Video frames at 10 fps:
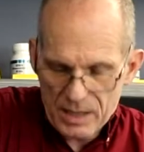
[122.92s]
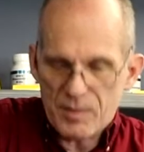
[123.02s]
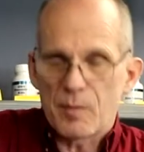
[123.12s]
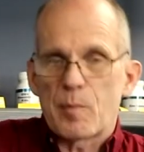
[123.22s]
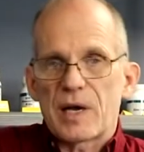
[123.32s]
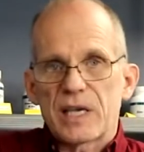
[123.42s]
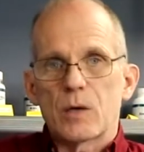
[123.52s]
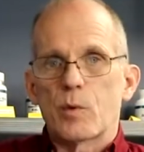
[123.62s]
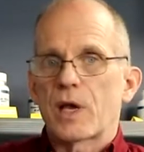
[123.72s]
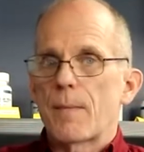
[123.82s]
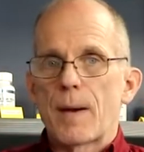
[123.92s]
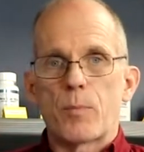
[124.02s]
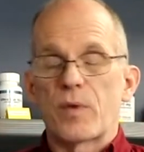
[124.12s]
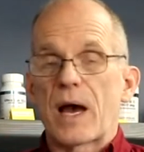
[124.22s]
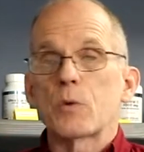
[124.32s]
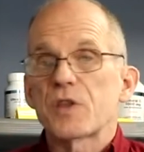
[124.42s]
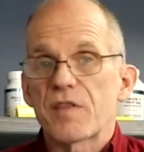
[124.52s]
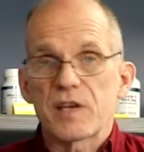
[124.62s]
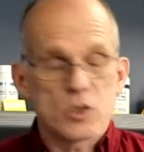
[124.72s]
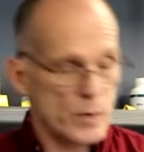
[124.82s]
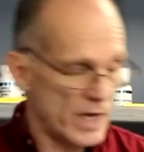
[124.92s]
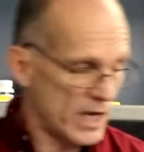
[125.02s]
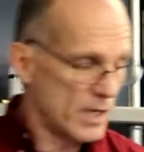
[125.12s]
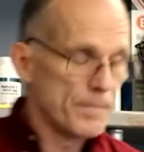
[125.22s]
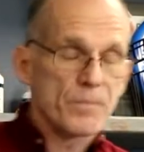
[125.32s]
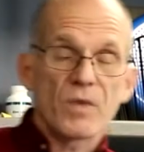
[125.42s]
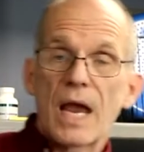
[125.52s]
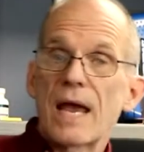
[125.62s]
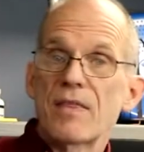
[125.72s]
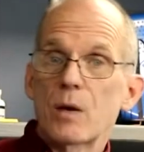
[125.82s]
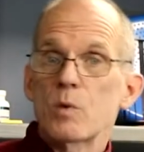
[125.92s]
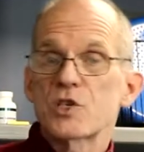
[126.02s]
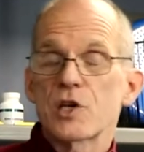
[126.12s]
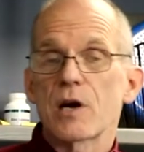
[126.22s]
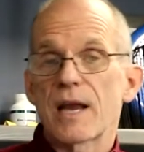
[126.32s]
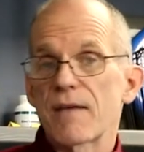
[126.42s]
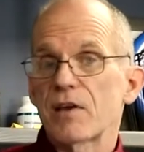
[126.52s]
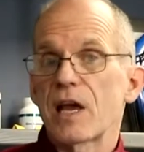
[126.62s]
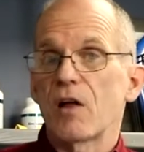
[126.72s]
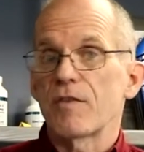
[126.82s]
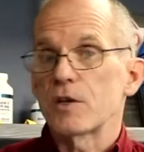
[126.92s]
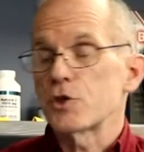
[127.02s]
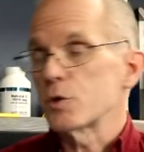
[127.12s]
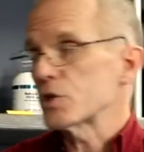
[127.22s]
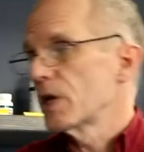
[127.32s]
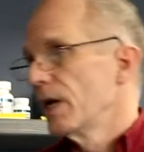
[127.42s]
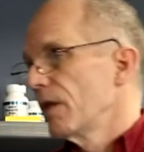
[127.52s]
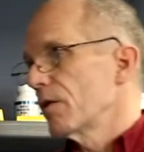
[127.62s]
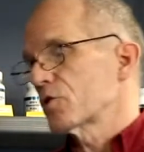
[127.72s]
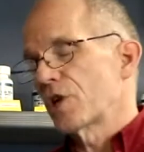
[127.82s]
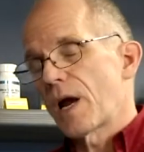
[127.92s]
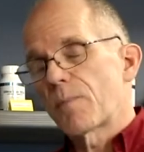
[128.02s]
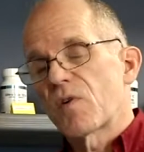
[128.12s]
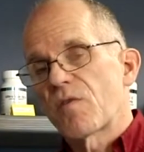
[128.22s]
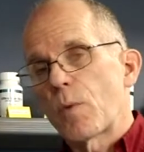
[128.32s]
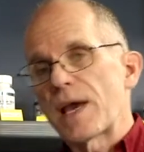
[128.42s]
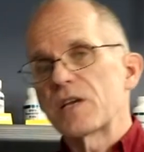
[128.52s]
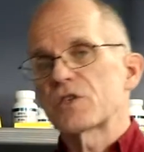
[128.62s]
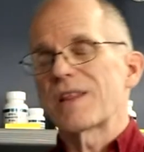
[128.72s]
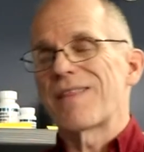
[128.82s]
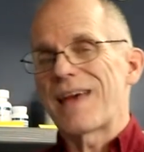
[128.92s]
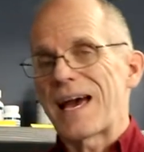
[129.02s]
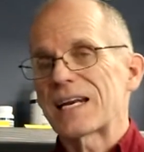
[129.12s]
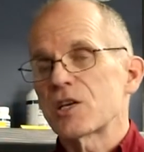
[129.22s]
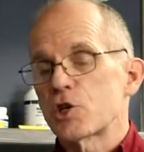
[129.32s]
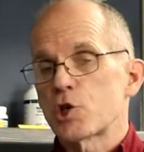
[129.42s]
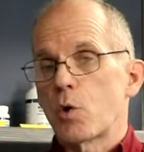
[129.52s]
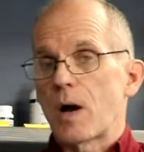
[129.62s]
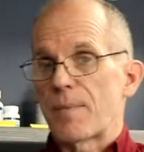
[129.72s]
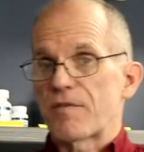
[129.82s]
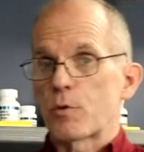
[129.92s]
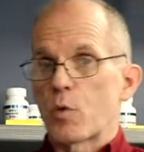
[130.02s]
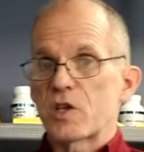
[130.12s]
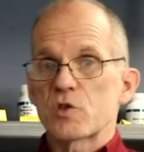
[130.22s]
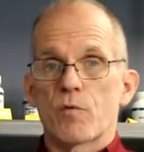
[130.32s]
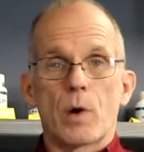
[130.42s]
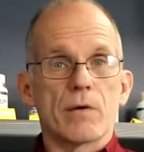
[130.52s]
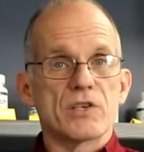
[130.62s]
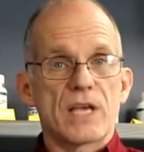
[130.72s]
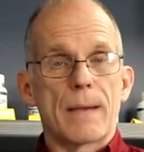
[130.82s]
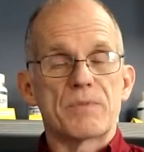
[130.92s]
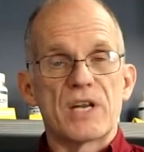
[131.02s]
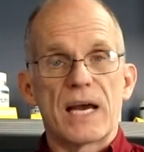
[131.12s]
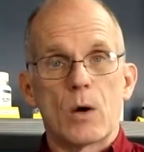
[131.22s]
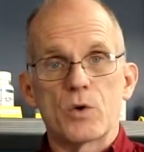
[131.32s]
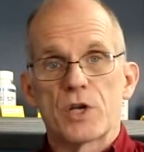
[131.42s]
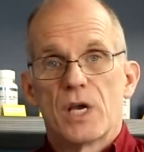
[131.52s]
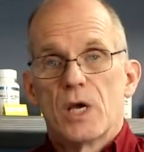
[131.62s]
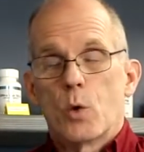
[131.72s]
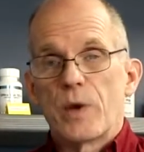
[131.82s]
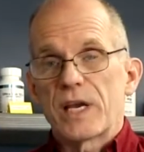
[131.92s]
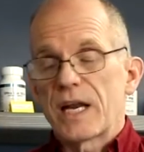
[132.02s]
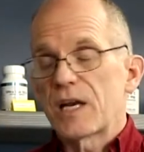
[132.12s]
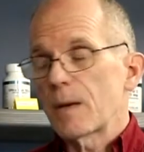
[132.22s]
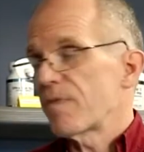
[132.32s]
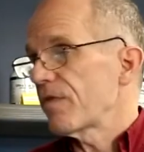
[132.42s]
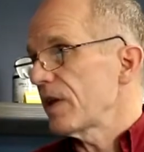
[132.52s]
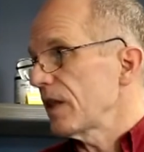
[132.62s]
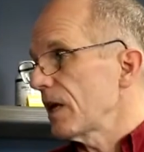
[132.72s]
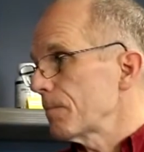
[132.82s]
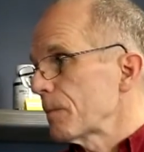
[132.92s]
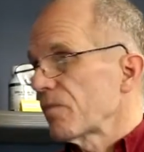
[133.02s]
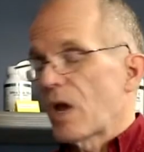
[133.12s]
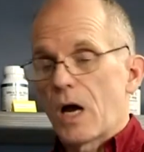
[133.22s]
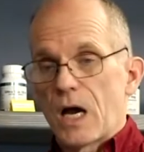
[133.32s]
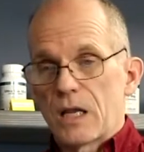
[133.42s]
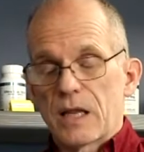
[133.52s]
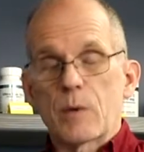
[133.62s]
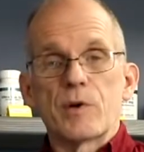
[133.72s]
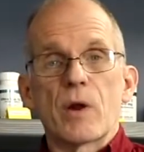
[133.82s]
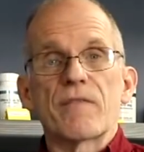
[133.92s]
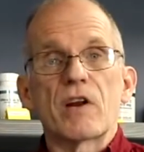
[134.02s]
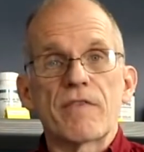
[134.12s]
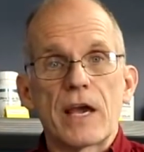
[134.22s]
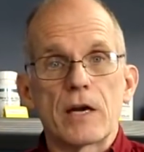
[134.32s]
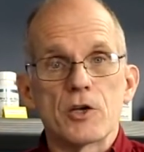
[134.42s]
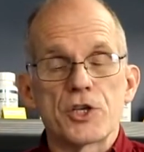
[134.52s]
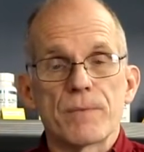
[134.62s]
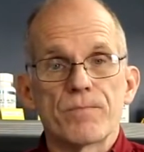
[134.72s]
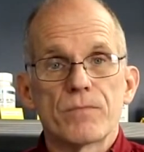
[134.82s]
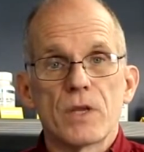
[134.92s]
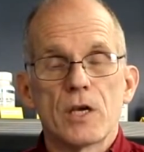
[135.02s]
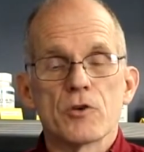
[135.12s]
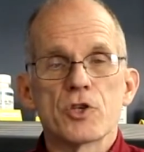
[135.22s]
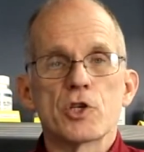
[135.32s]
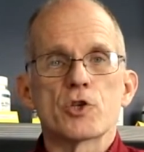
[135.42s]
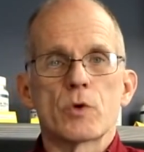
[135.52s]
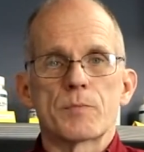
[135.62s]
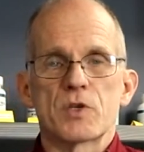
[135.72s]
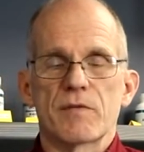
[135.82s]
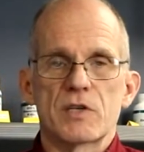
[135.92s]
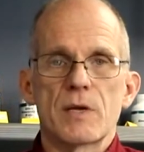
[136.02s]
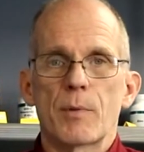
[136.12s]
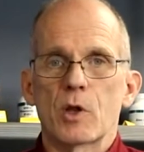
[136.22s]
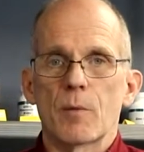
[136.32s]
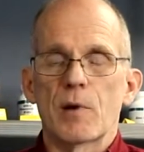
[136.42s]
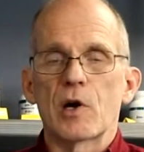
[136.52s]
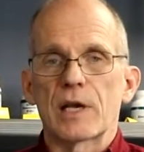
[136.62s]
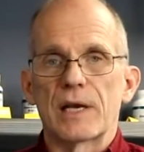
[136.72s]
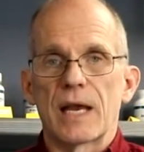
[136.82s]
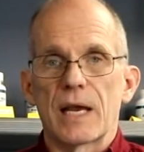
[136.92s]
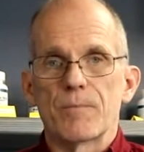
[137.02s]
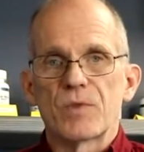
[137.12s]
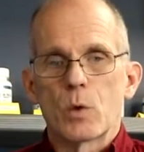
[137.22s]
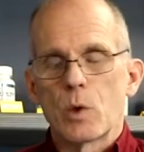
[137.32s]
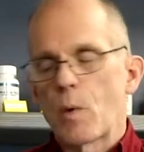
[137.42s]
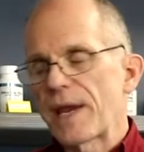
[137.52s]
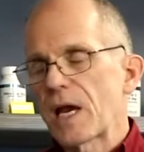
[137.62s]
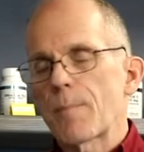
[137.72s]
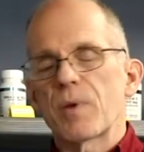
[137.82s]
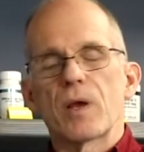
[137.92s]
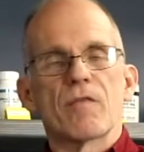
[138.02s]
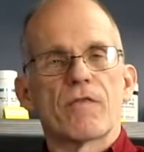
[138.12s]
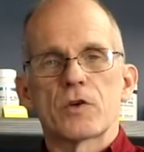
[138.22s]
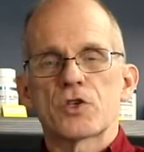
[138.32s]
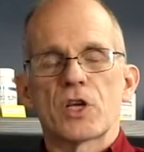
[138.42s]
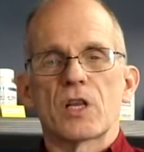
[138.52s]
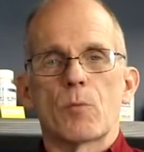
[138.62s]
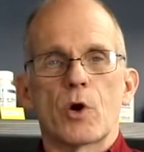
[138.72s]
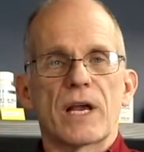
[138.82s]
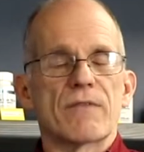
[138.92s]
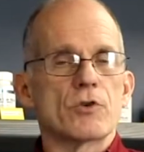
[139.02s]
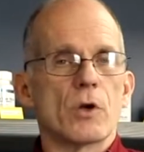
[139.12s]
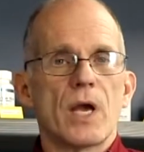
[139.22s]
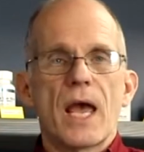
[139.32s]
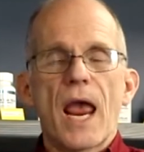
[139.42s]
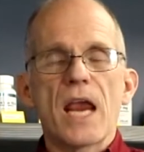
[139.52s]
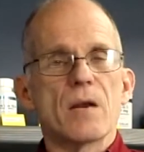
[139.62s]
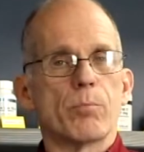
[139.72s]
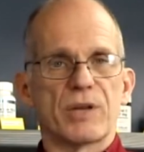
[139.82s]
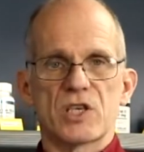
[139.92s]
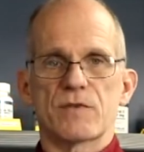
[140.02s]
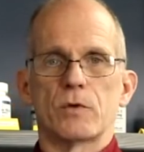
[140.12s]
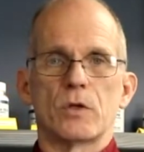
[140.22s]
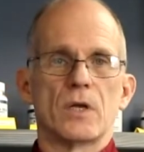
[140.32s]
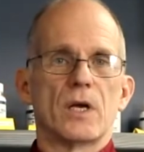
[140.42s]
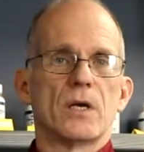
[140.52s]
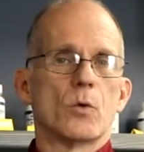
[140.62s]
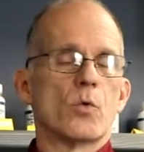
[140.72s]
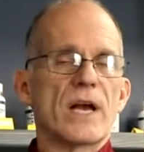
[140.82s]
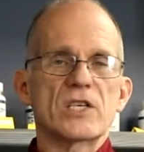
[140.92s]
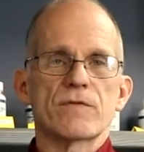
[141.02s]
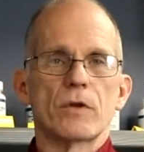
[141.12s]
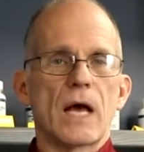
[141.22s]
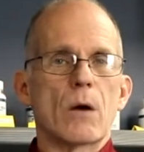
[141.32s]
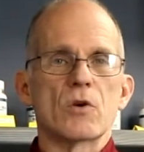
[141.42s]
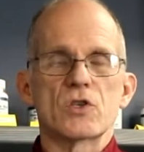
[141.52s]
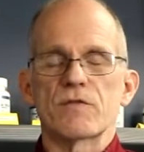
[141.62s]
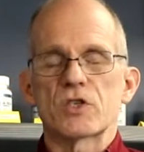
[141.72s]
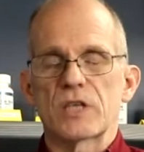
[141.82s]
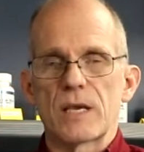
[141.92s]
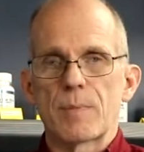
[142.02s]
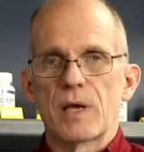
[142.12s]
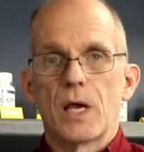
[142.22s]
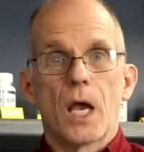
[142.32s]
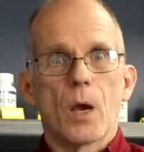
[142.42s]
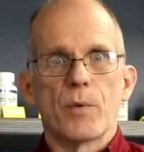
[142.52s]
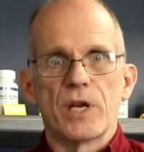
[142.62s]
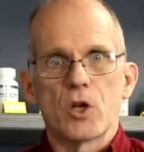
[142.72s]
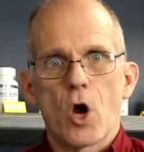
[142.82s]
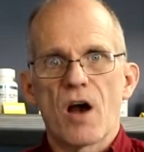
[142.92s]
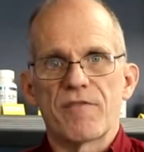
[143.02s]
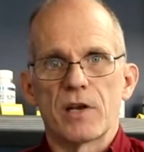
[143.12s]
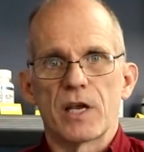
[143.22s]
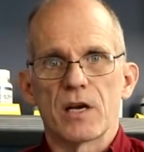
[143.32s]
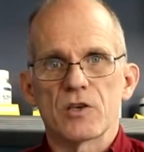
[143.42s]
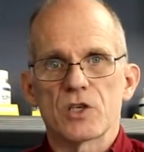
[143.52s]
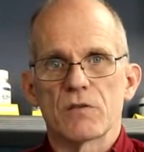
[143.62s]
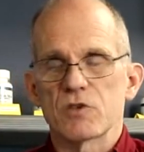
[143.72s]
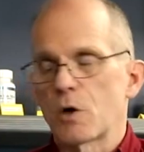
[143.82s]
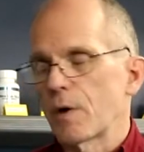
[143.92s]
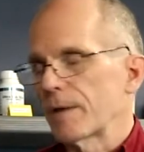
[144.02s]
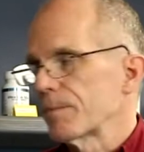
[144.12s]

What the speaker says: of the bucket, we come up without the things we need, and then we start having health issues. There's a number of ways that can show up. If the reservoir is emptied out, we can end up feeling like we don't have enough energy. Here's a description of a typical American day. We wake up first thing in the morning after 8 blissful, restful hours of sleep, and we need coffee to get ourselves going.